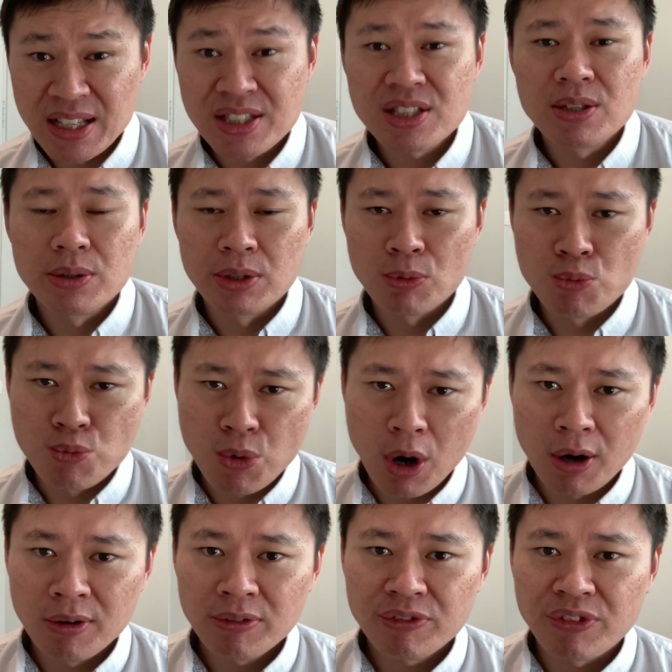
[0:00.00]
it's the
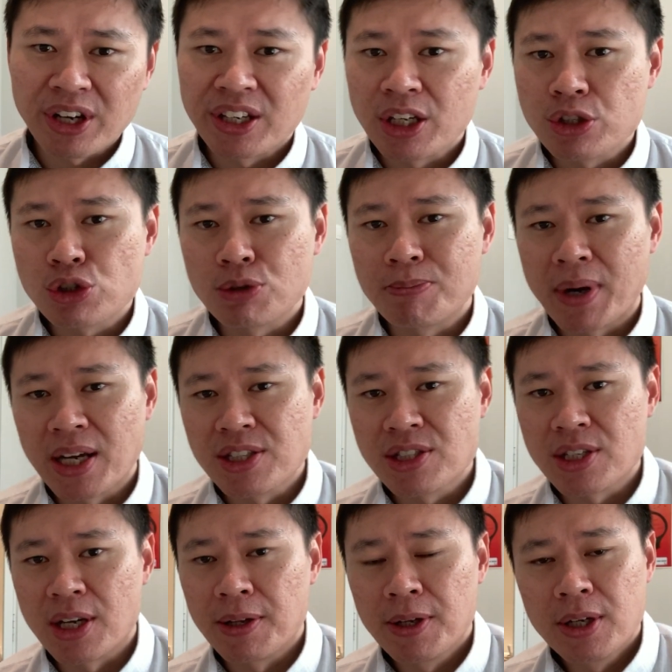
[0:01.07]
wrong financial
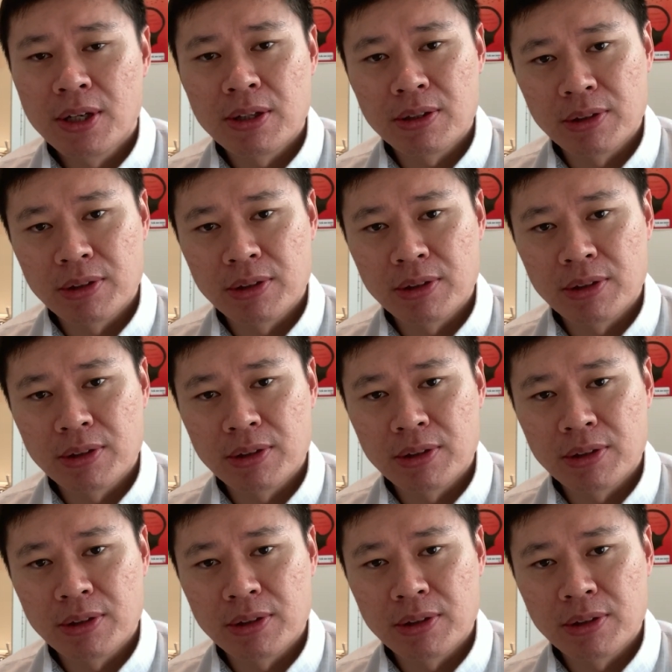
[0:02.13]
mindset.